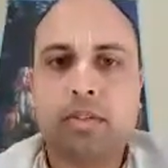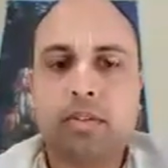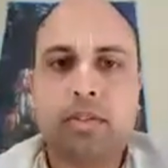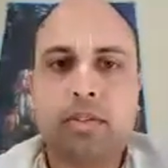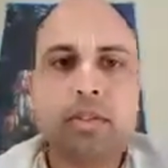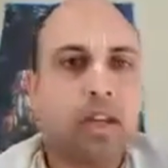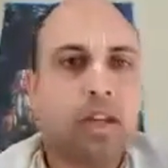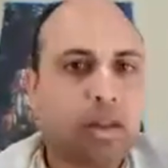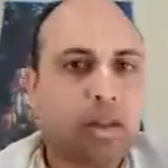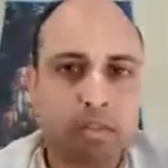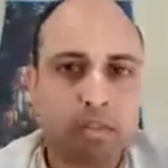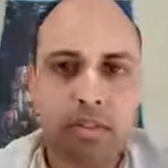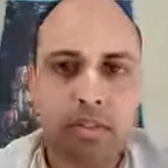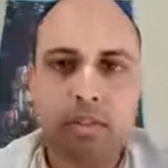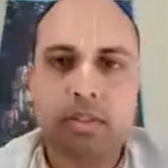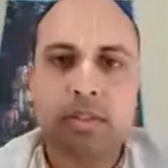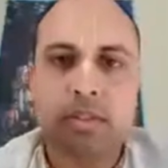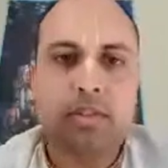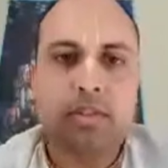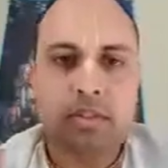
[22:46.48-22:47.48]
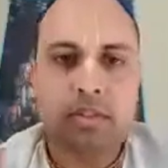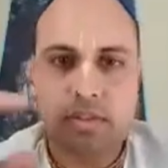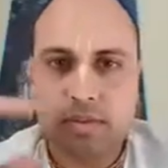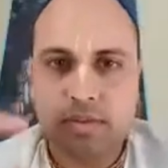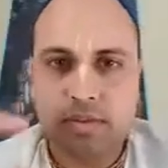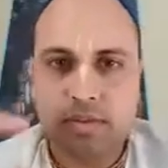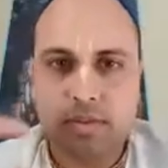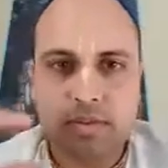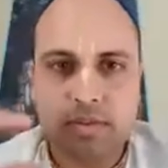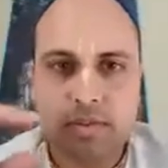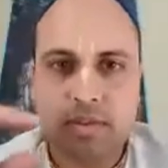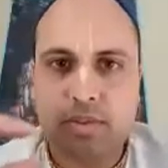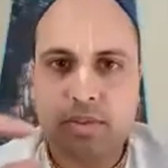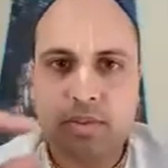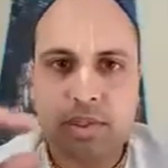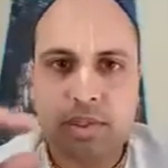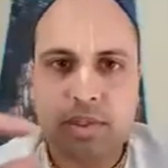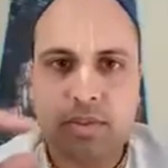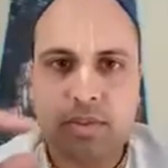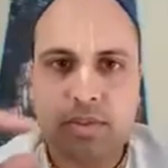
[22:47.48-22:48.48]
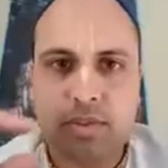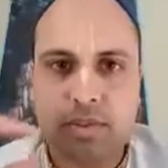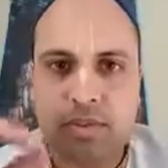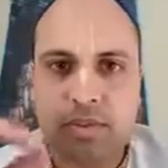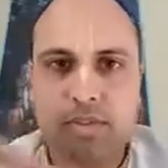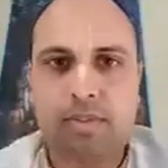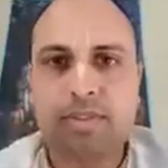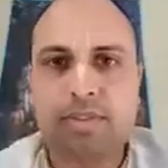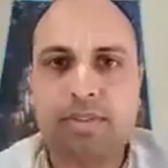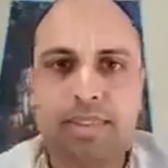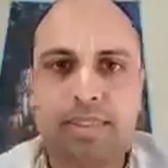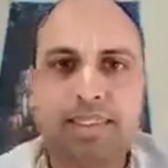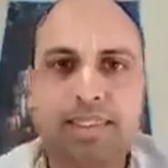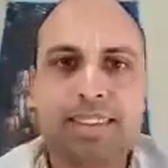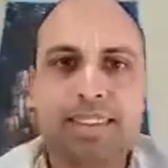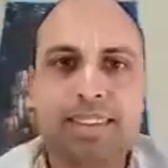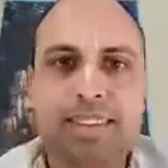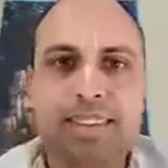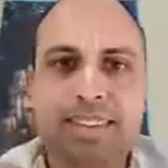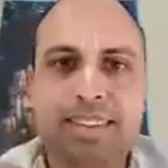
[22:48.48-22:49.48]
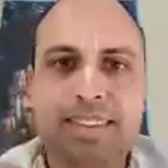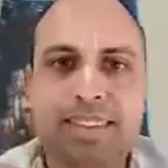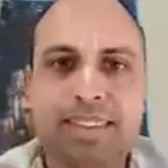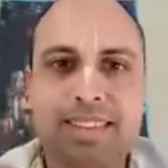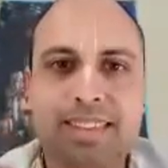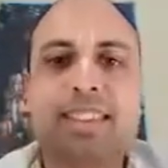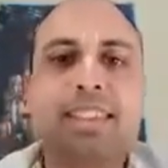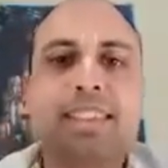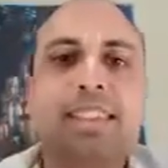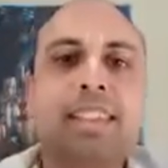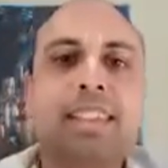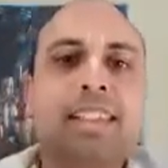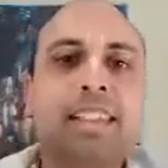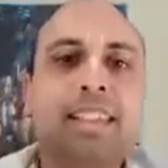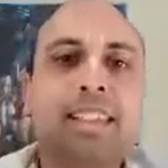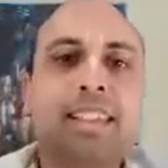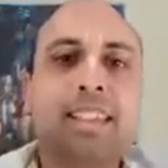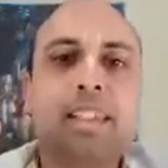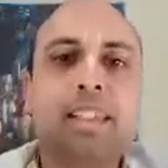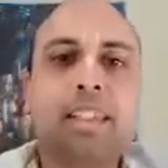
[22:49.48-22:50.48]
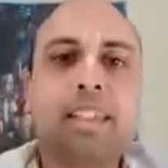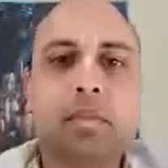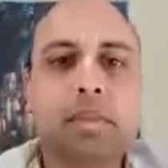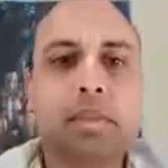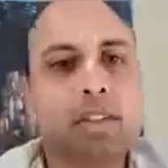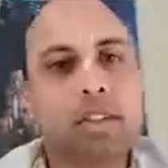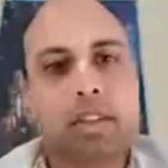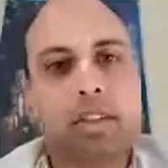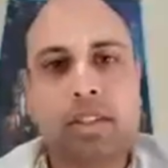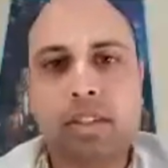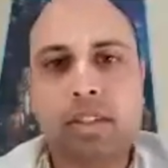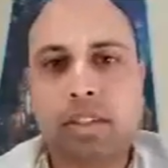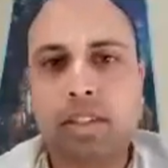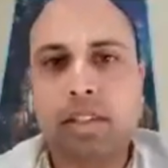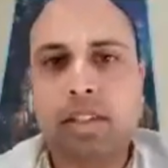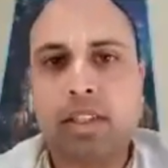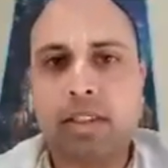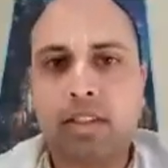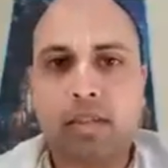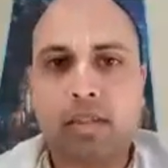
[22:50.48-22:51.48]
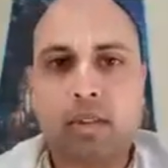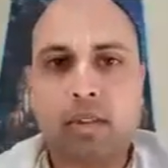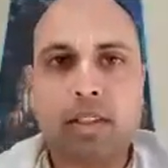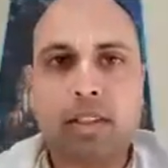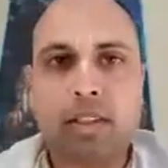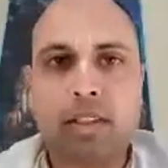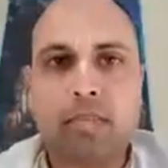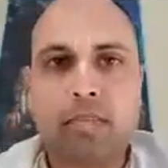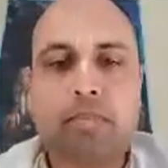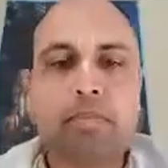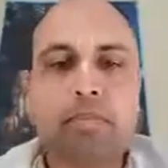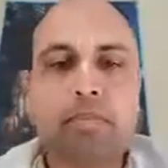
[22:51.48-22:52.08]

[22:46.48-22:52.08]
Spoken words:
Ram. They're referring to the toy, but they're still chanting the holy name.